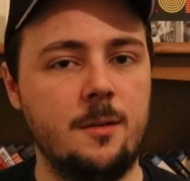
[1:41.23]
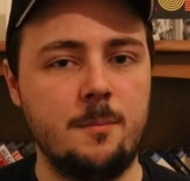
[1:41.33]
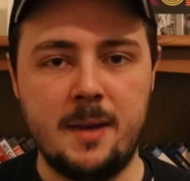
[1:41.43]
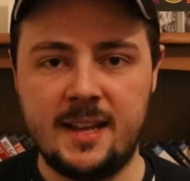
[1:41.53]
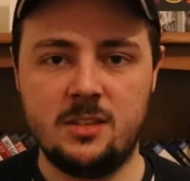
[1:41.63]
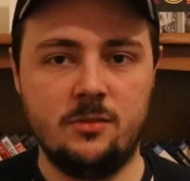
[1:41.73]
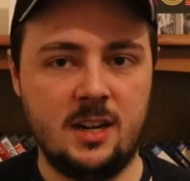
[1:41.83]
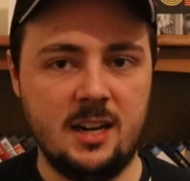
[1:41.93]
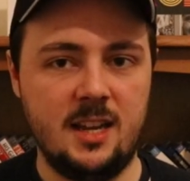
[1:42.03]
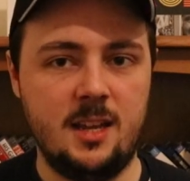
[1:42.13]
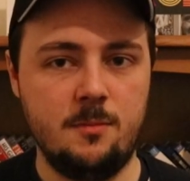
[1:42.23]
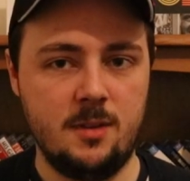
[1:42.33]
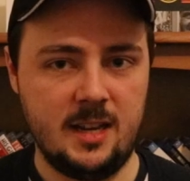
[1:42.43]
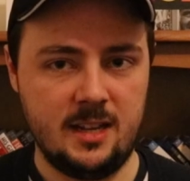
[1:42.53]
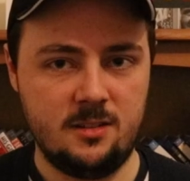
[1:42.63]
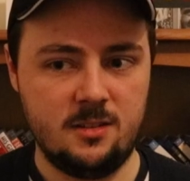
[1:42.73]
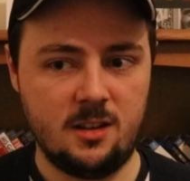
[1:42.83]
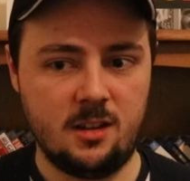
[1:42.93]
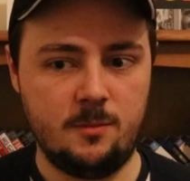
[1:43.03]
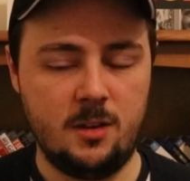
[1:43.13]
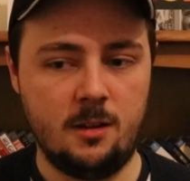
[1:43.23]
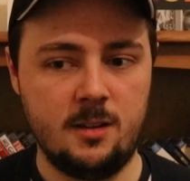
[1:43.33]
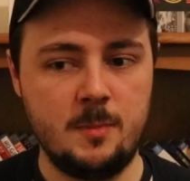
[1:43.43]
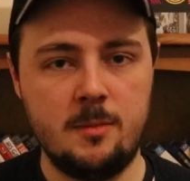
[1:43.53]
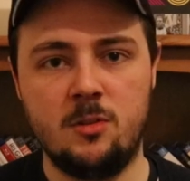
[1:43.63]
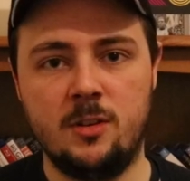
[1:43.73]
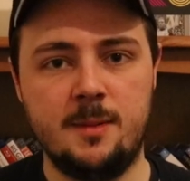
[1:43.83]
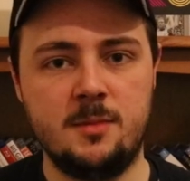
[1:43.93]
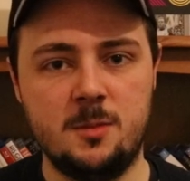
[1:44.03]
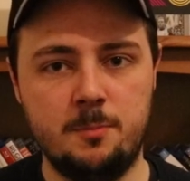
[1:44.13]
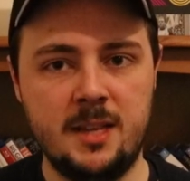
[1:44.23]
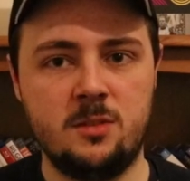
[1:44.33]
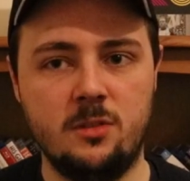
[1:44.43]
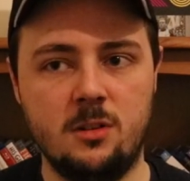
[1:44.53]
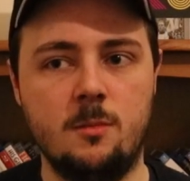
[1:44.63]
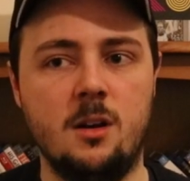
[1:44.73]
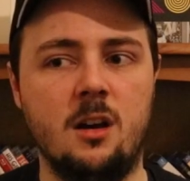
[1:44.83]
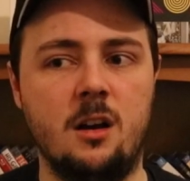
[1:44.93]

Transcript: massive acclaim, and it's maybe not named his best film,